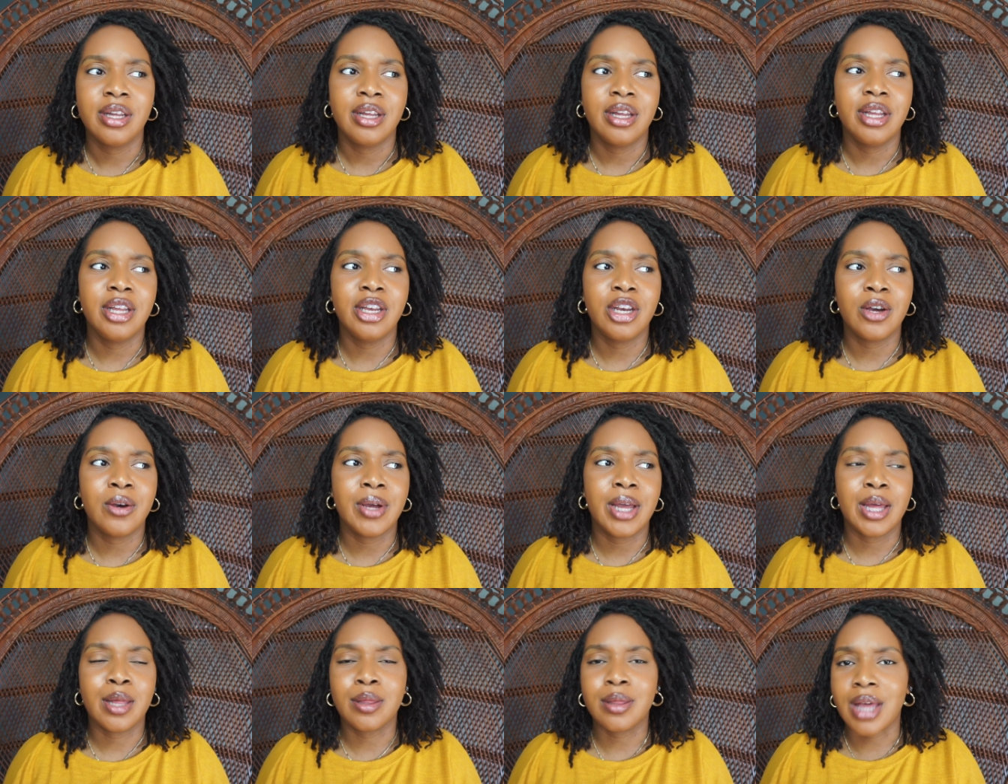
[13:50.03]
you know,
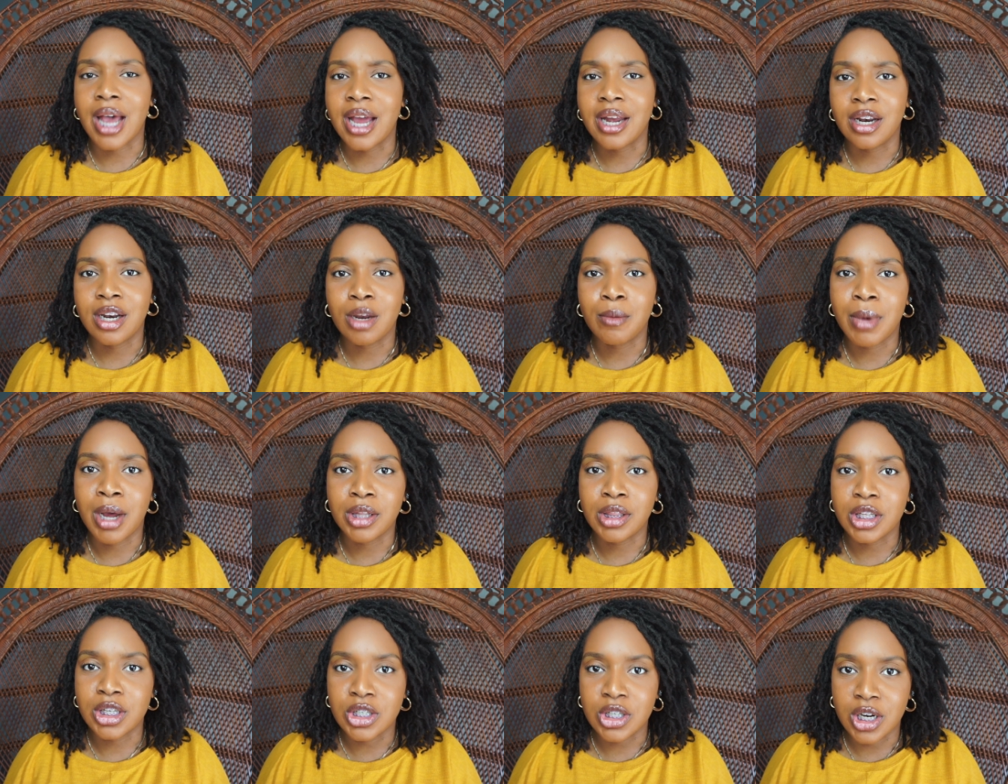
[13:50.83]
excited
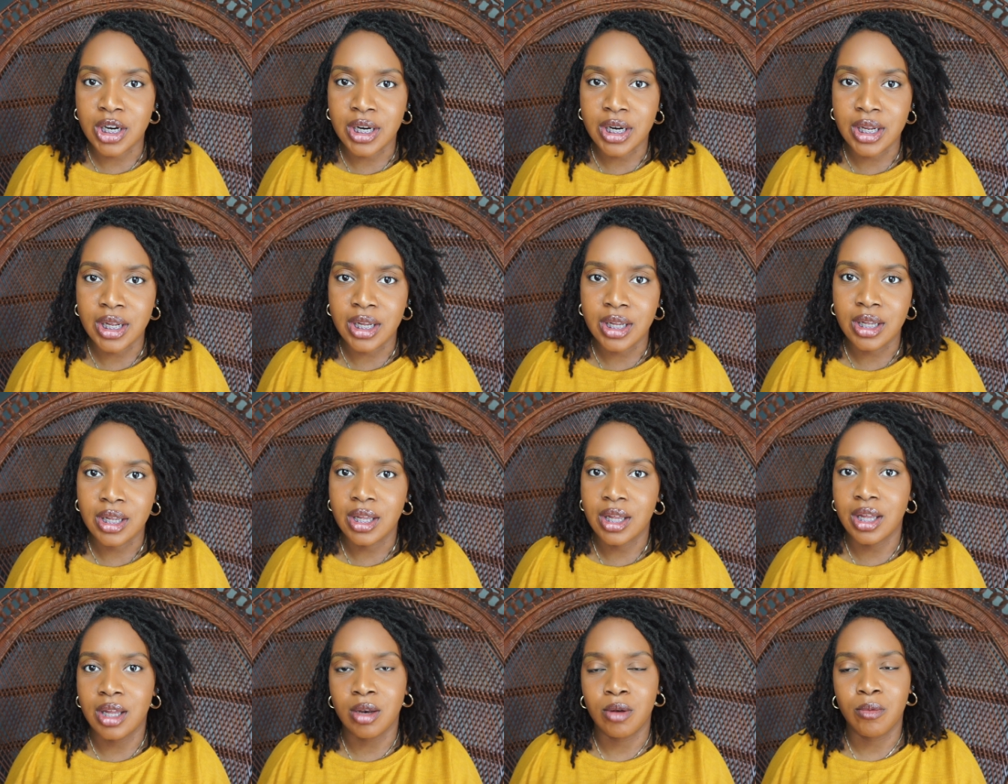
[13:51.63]
about the journey
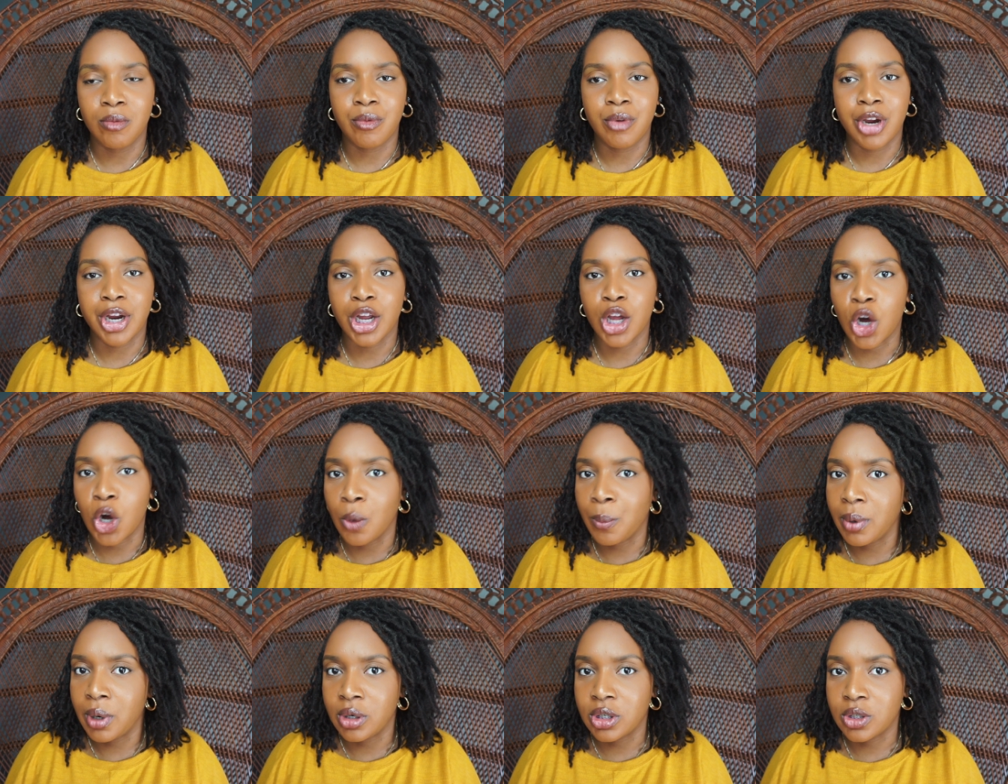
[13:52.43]
and very
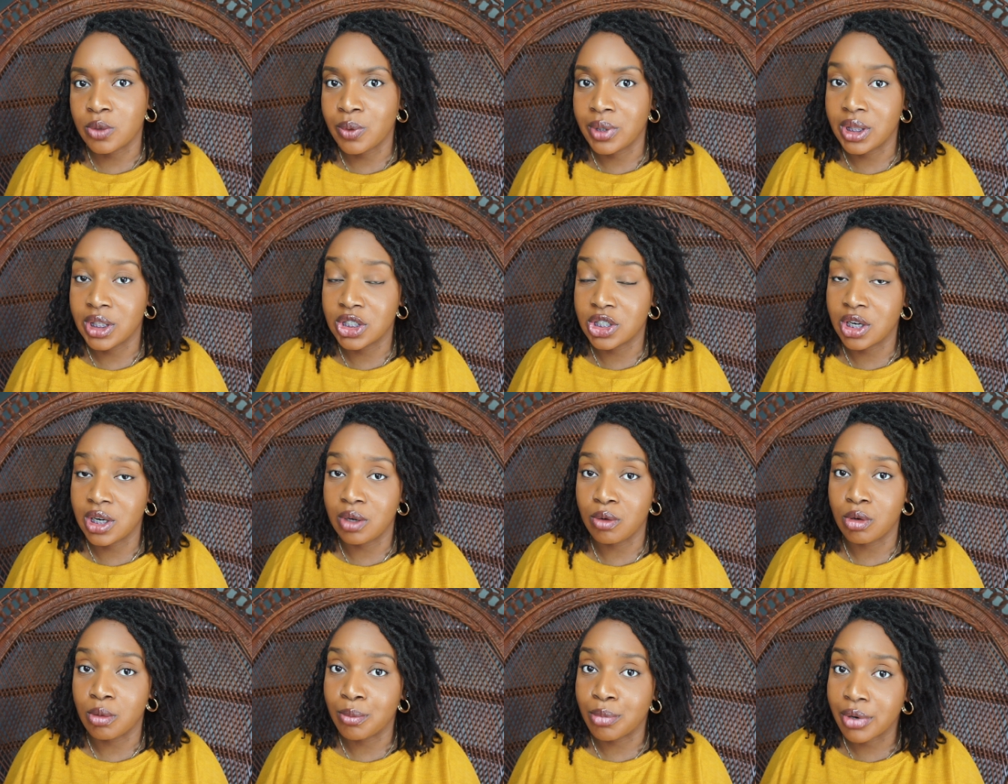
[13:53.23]
open to what the journey
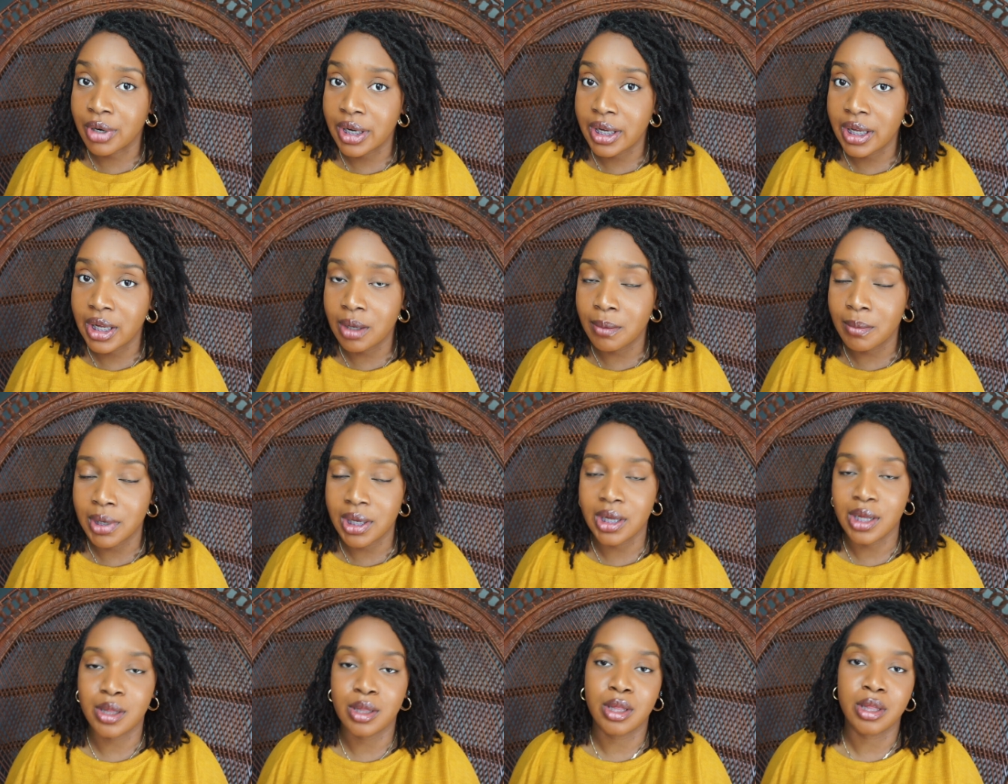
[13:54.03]
will bring,
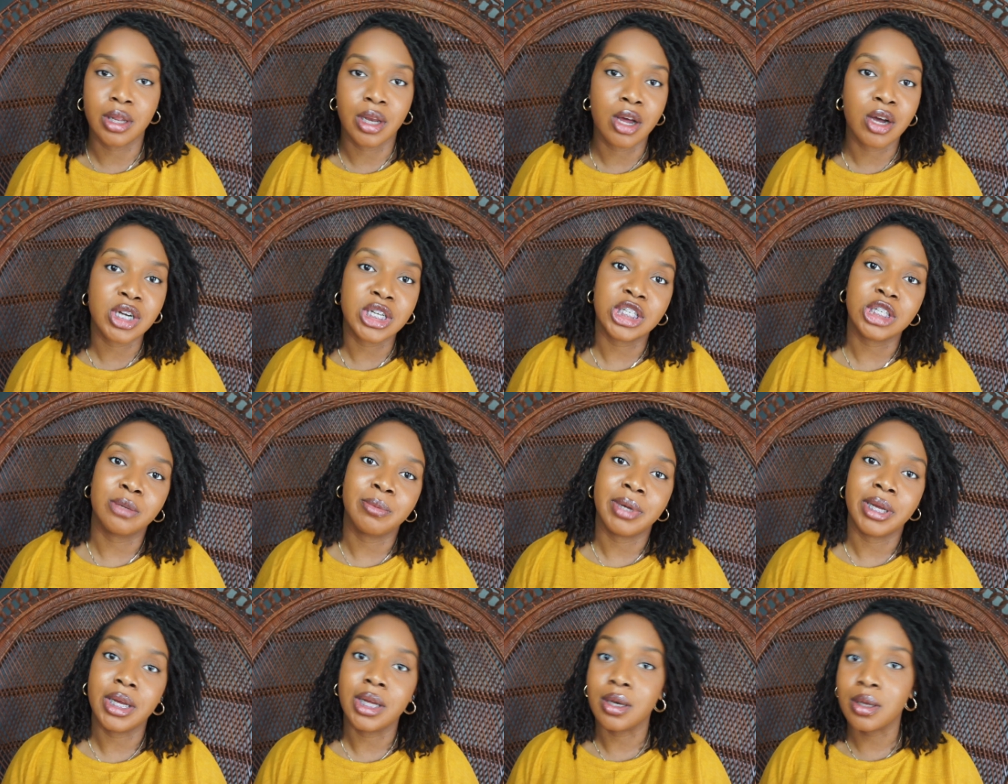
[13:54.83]
because as long as you're
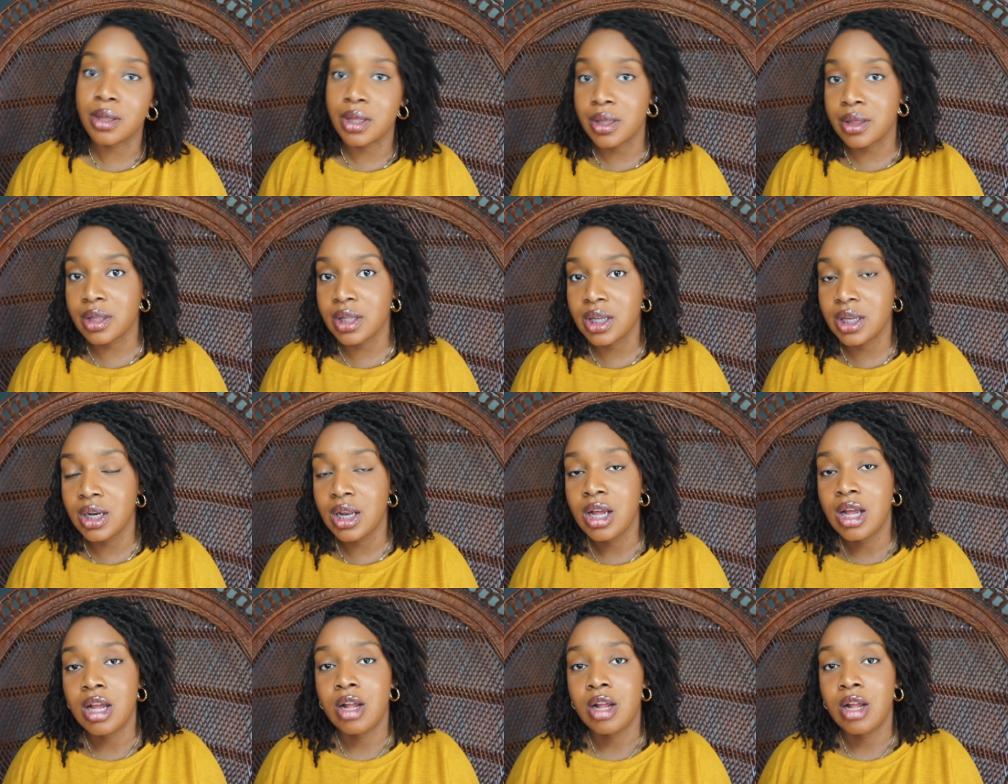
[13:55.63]
being consistent,